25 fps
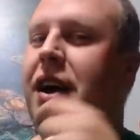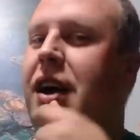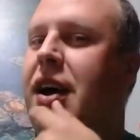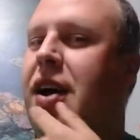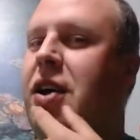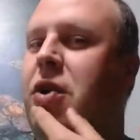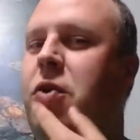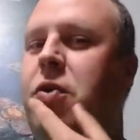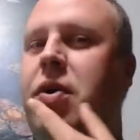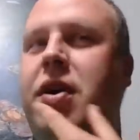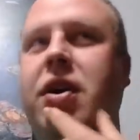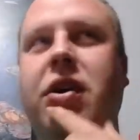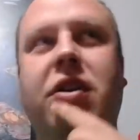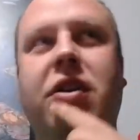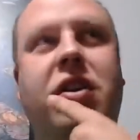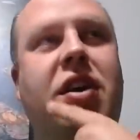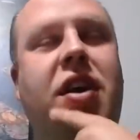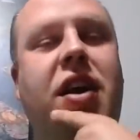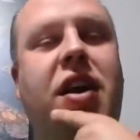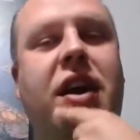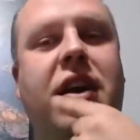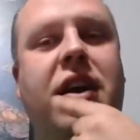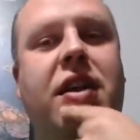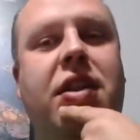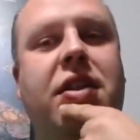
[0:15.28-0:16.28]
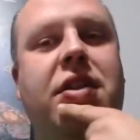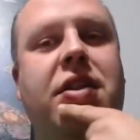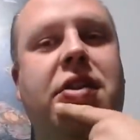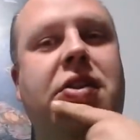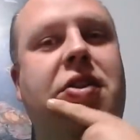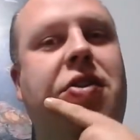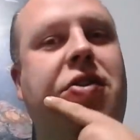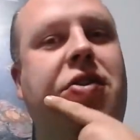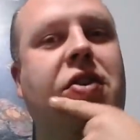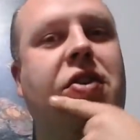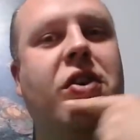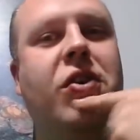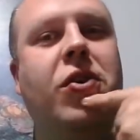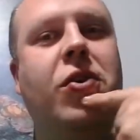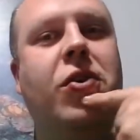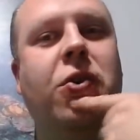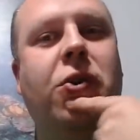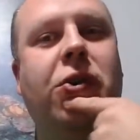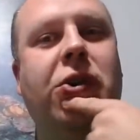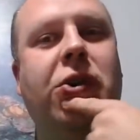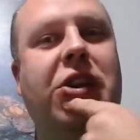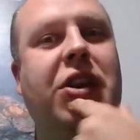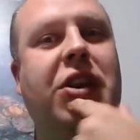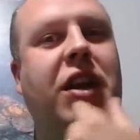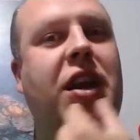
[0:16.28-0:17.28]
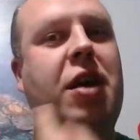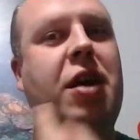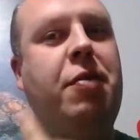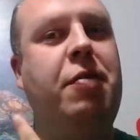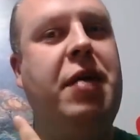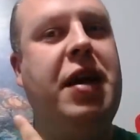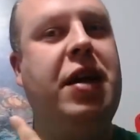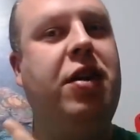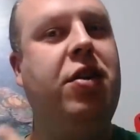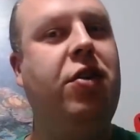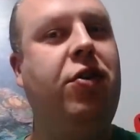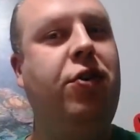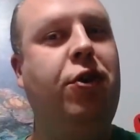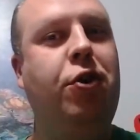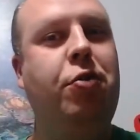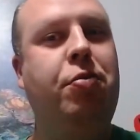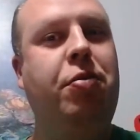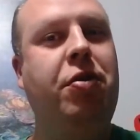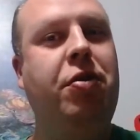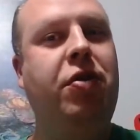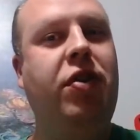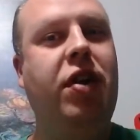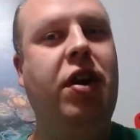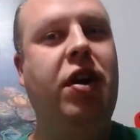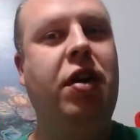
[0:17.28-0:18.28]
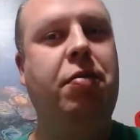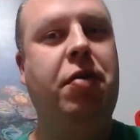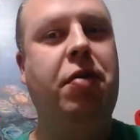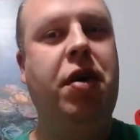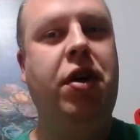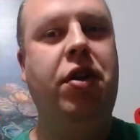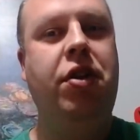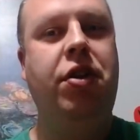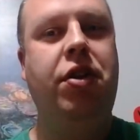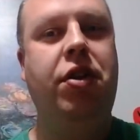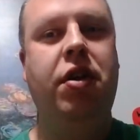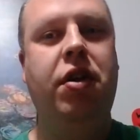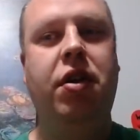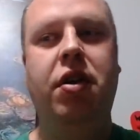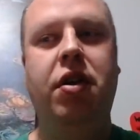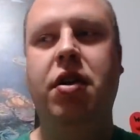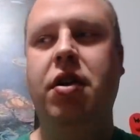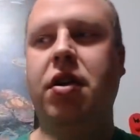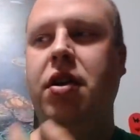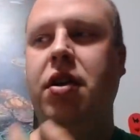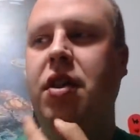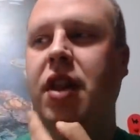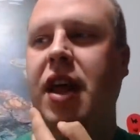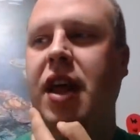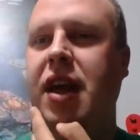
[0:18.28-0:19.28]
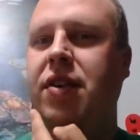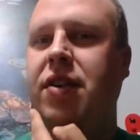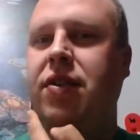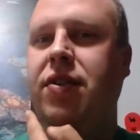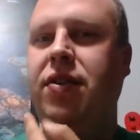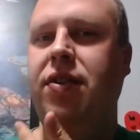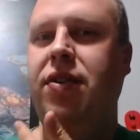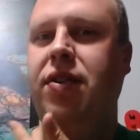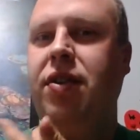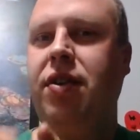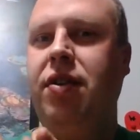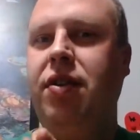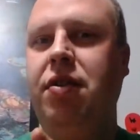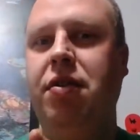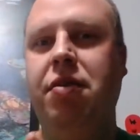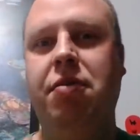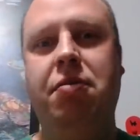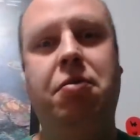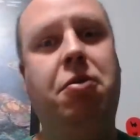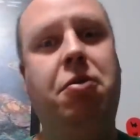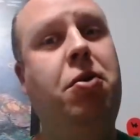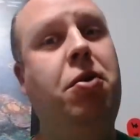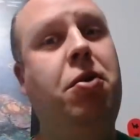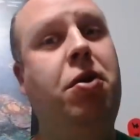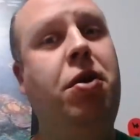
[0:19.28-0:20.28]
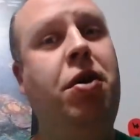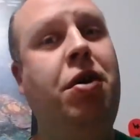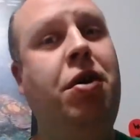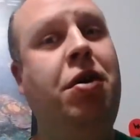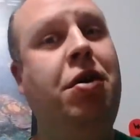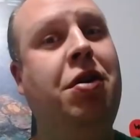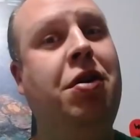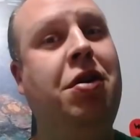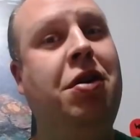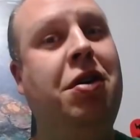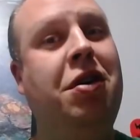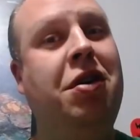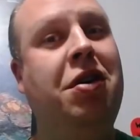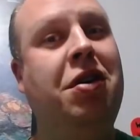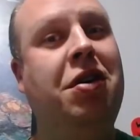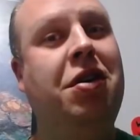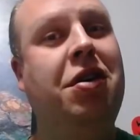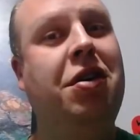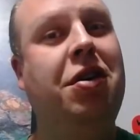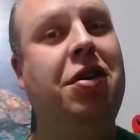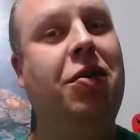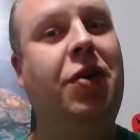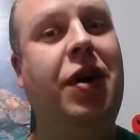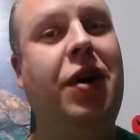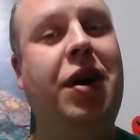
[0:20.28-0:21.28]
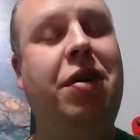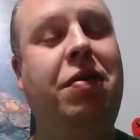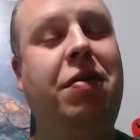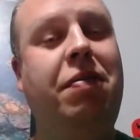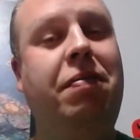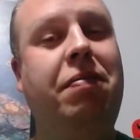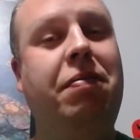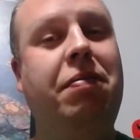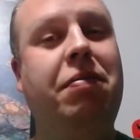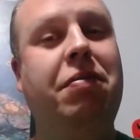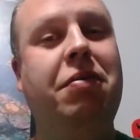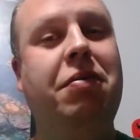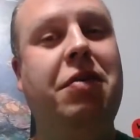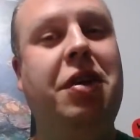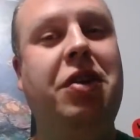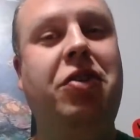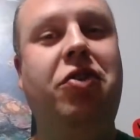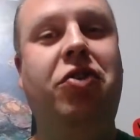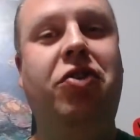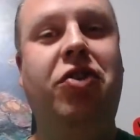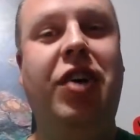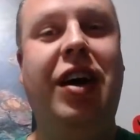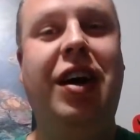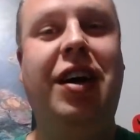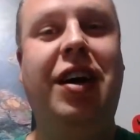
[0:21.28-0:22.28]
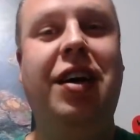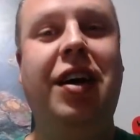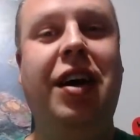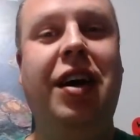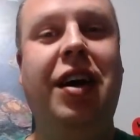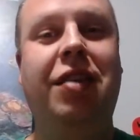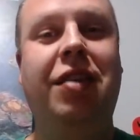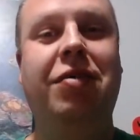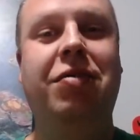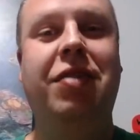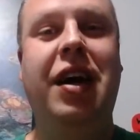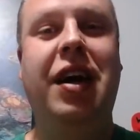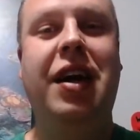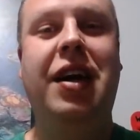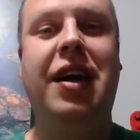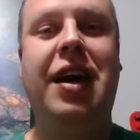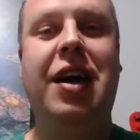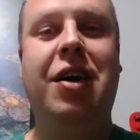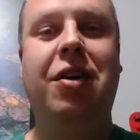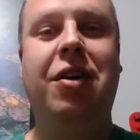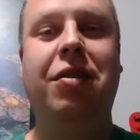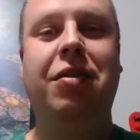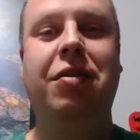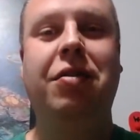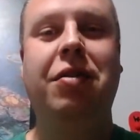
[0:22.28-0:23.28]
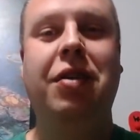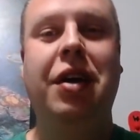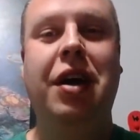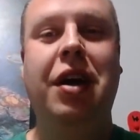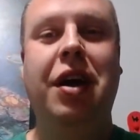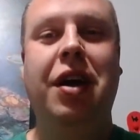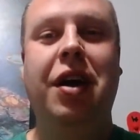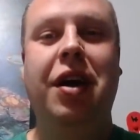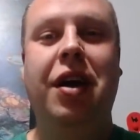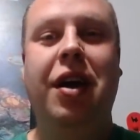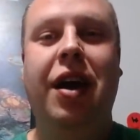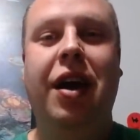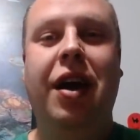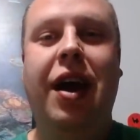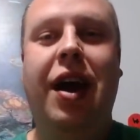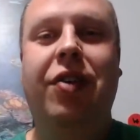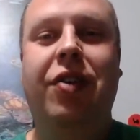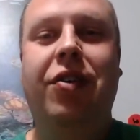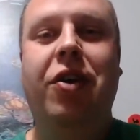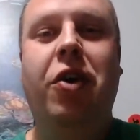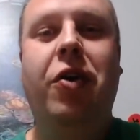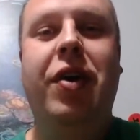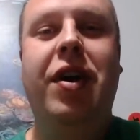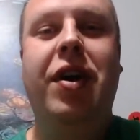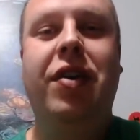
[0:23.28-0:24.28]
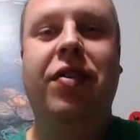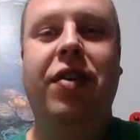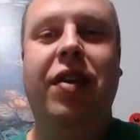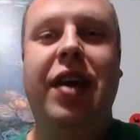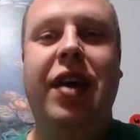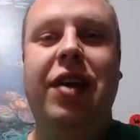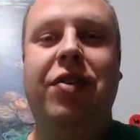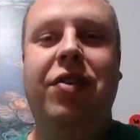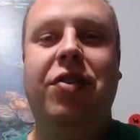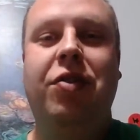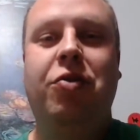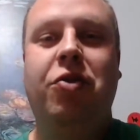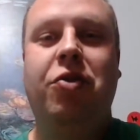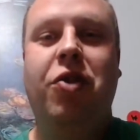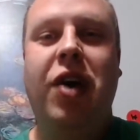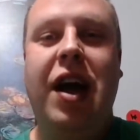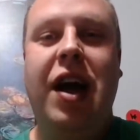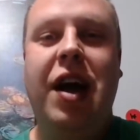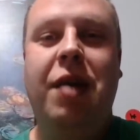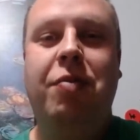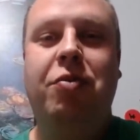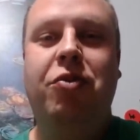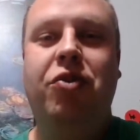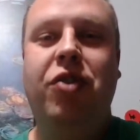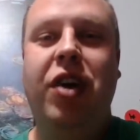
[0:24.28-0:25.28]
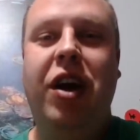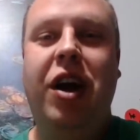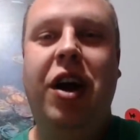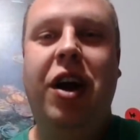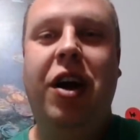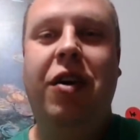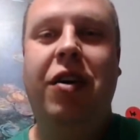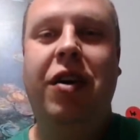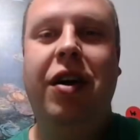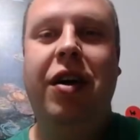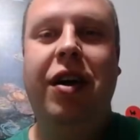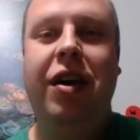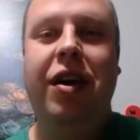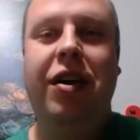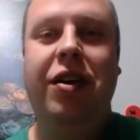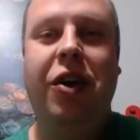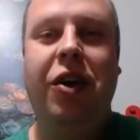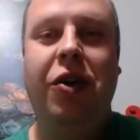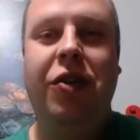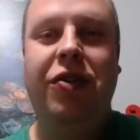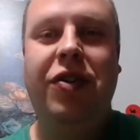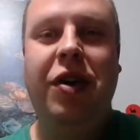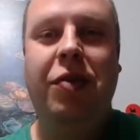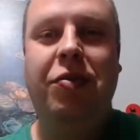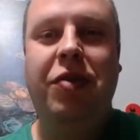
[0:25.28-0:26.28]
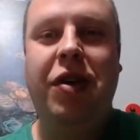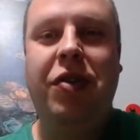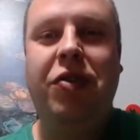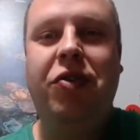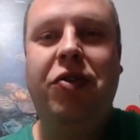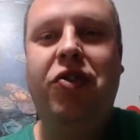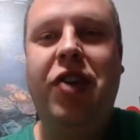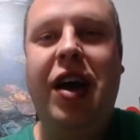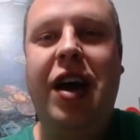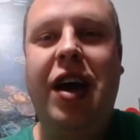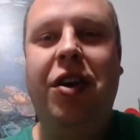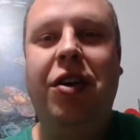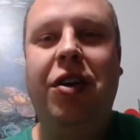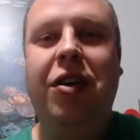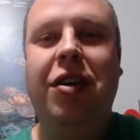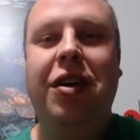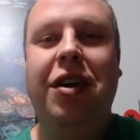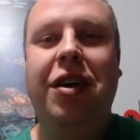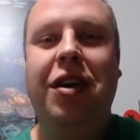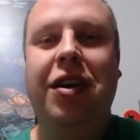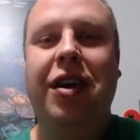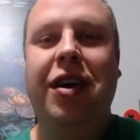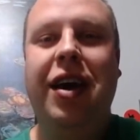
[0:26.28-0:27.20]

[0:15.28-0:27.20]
How well did I do? Did I make the 2% a month? Less? More? Well, let's check and find out. As always, like, subscribe, share. It always helps out the channel.